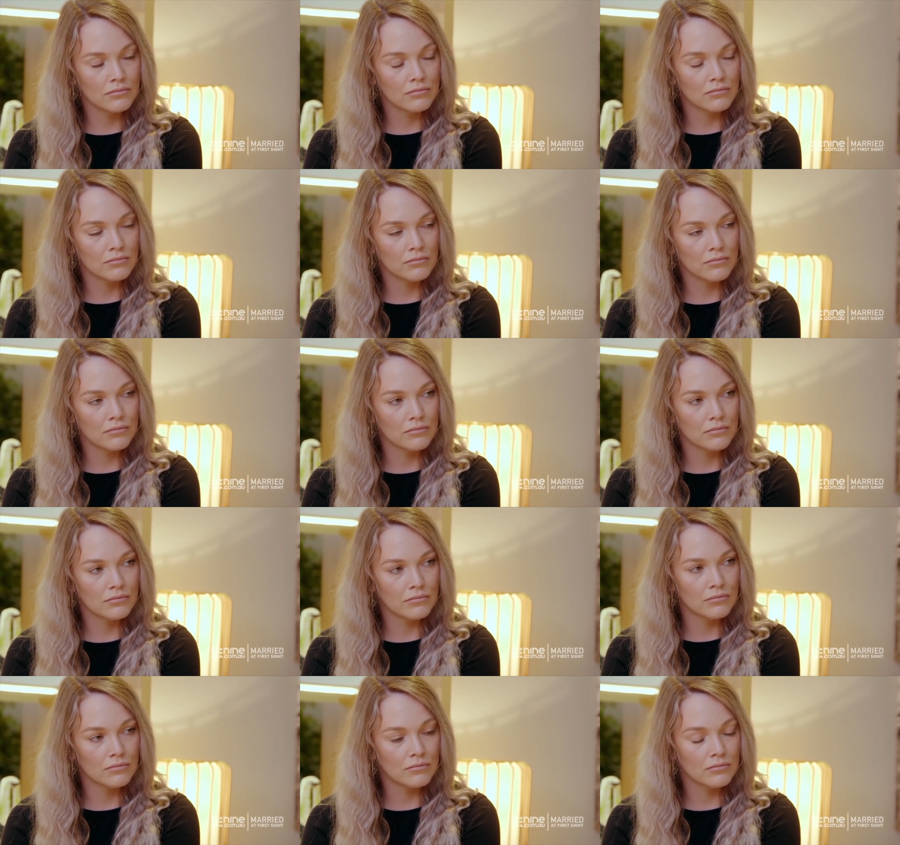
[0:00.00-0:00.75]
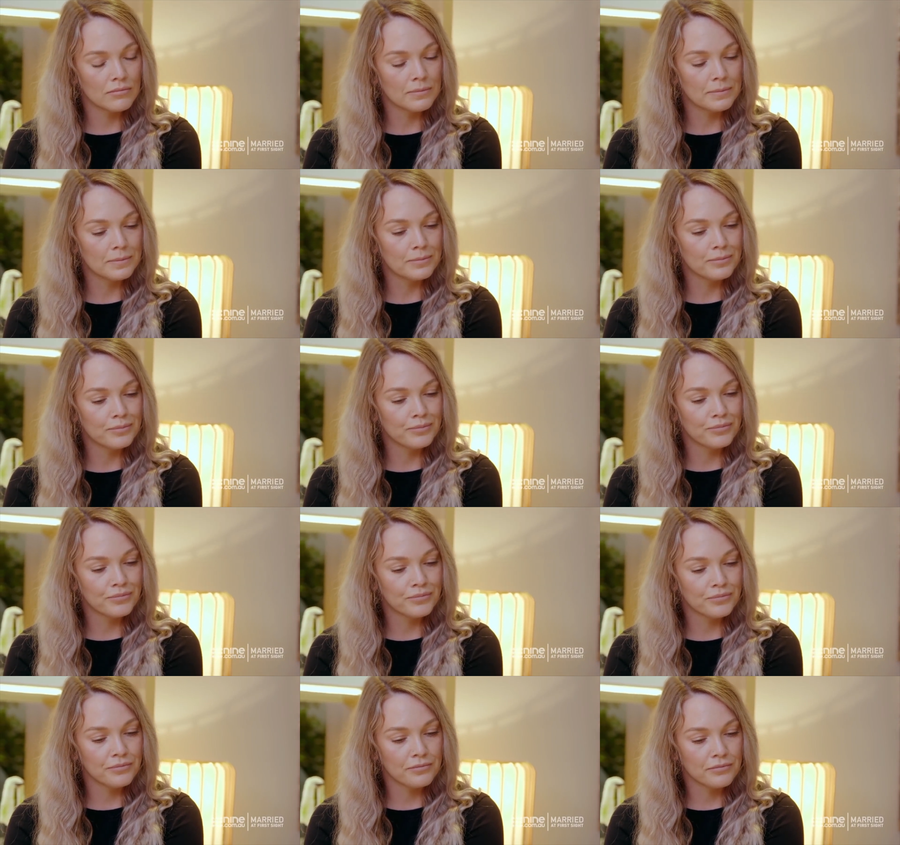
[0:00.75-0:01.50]

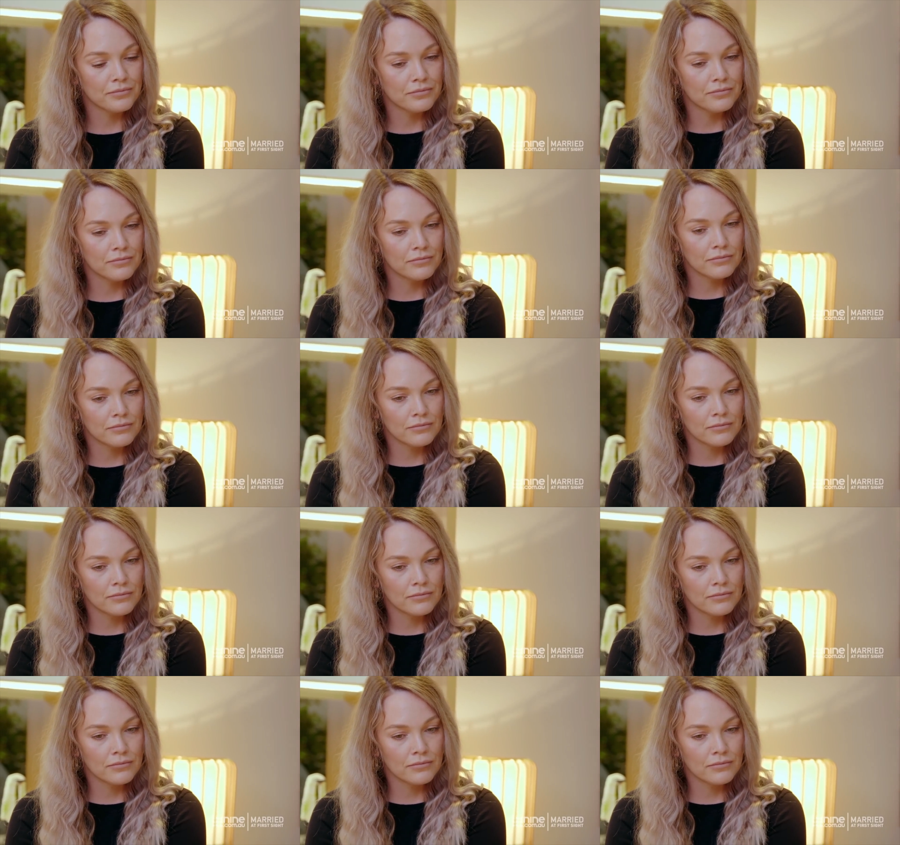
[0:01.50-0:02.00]
No one is speaking in this clip.